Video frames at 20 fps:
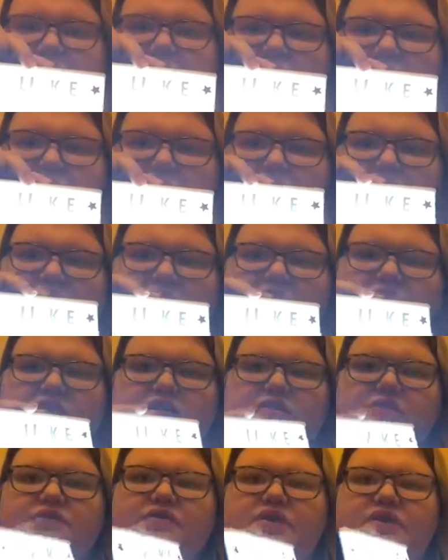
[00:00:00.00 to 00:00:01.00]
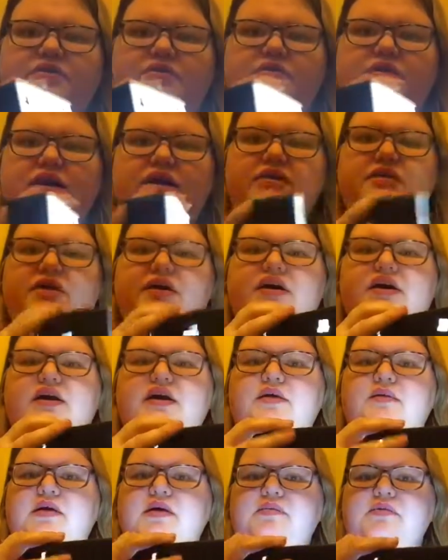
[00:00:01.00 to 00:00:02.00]
now or at the end of the video. And look, it
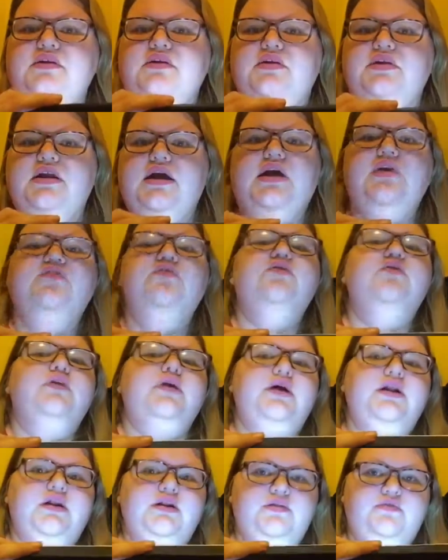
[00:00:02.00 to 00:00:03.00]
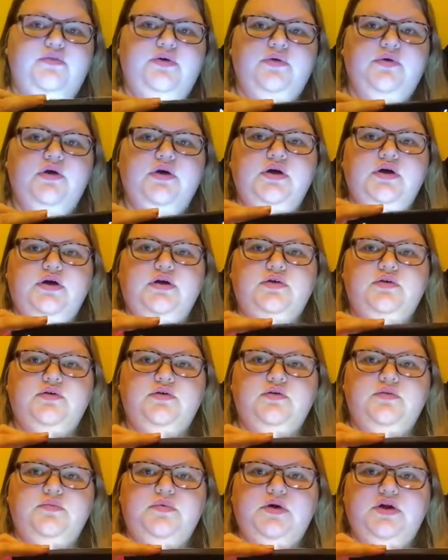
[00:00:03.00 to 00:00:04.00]
could give me natural lighting if I
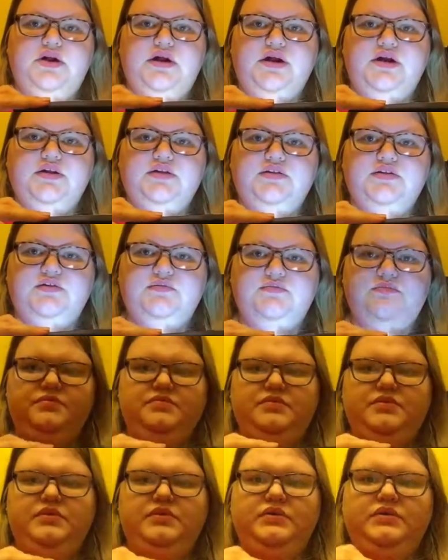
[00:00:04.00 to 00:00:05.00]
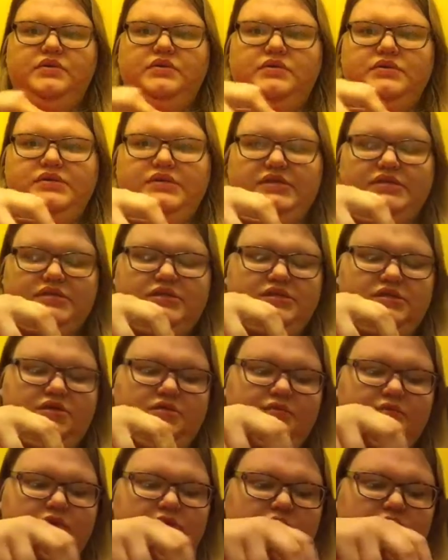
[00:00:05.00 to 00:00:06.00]
do, but I got some zits,
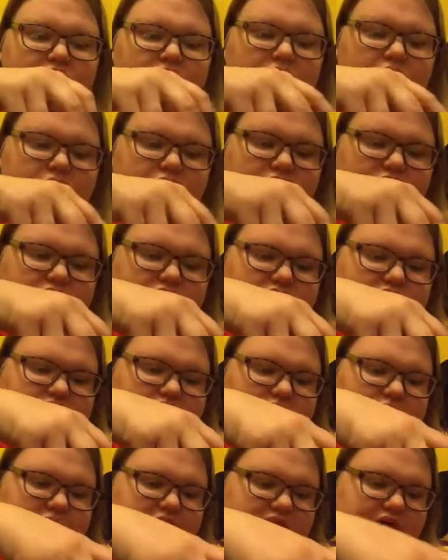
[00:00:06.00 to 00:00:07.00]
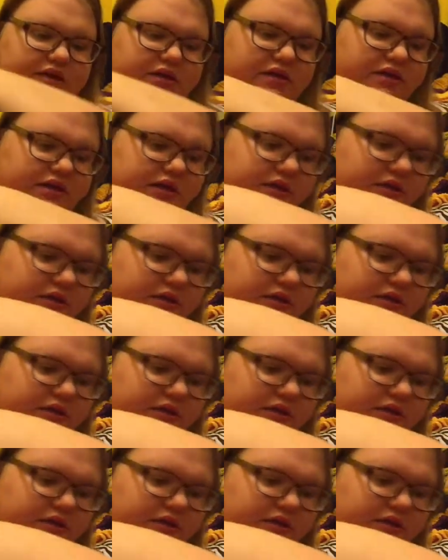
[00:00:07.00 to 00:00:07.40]
so we'll just use my